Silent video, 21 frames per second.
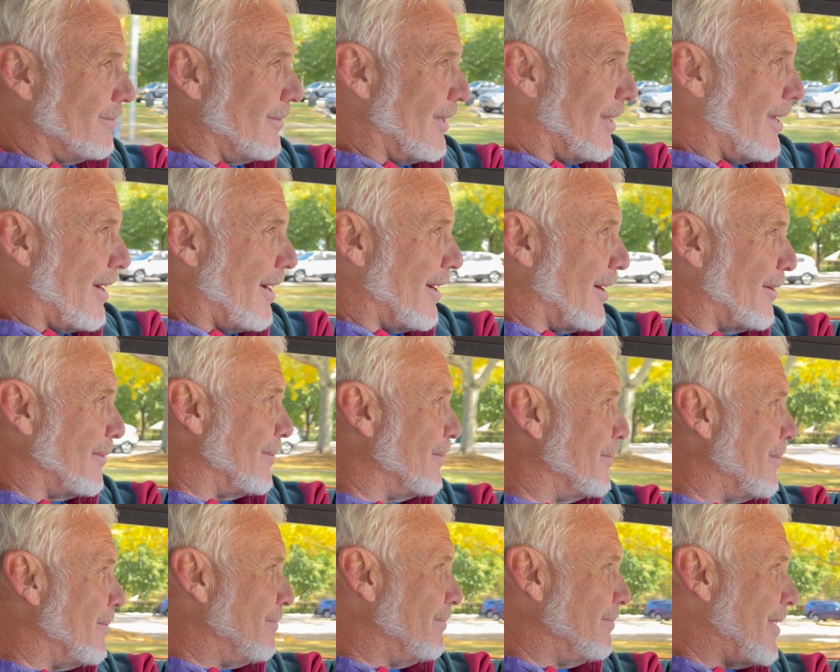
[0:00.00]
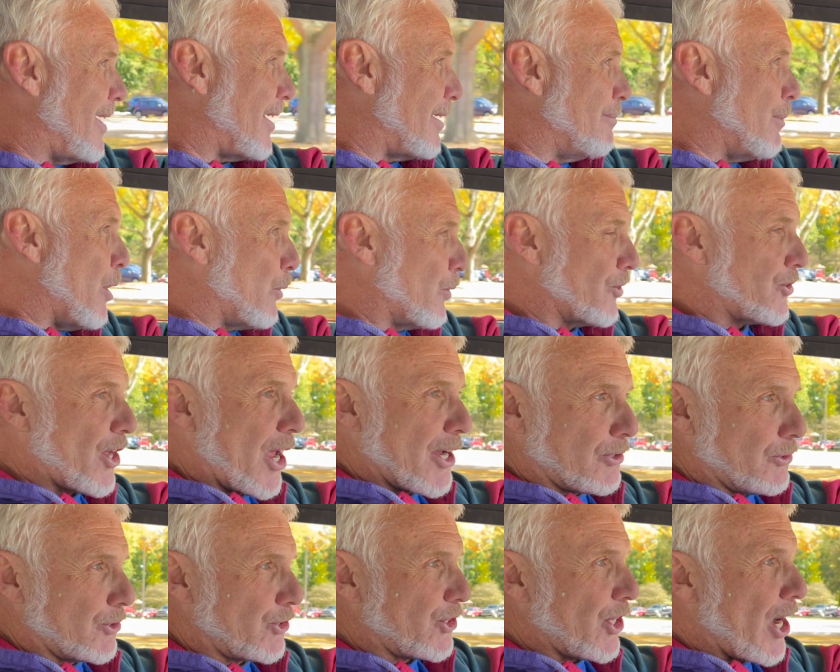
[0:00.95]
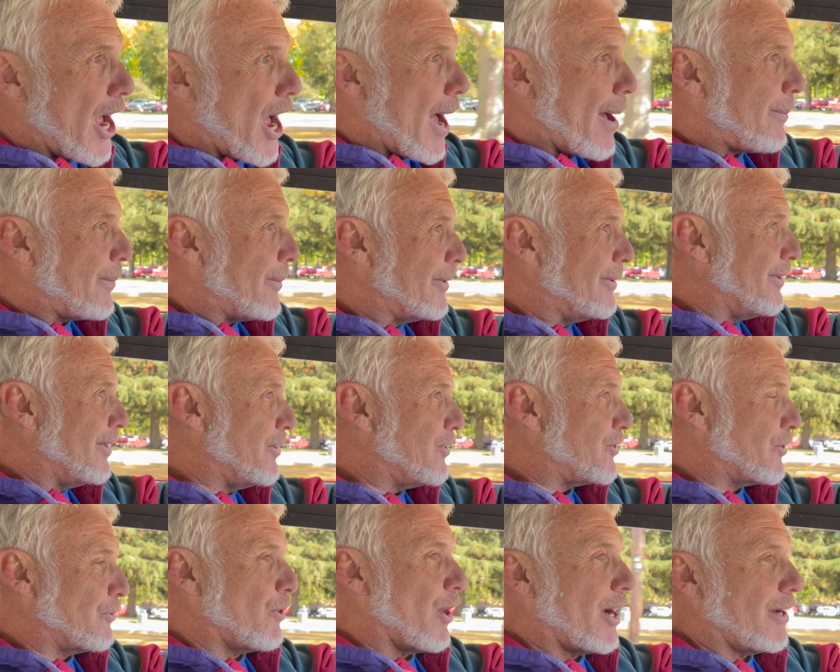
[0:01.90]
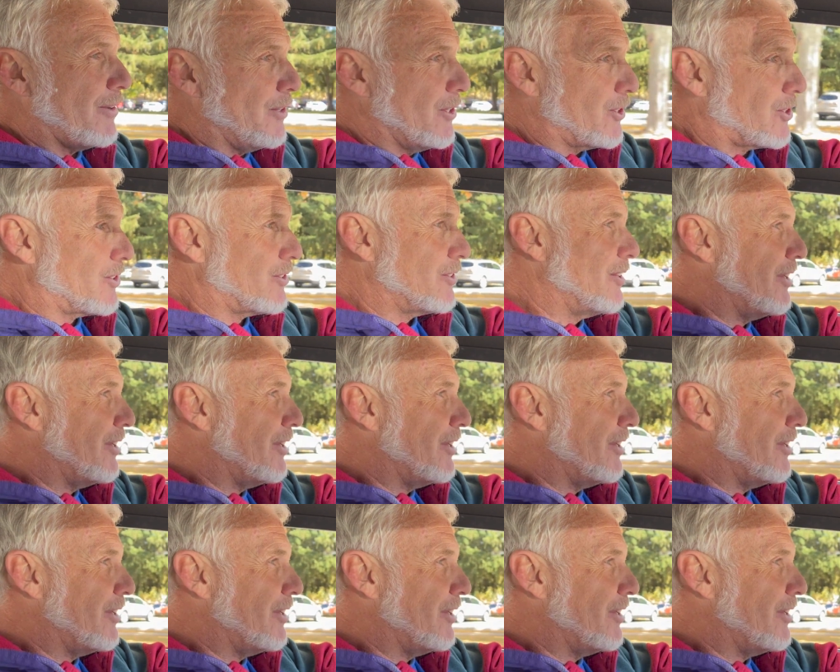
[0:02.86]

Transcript: Um, had a motorcycle shop, and I used to ride this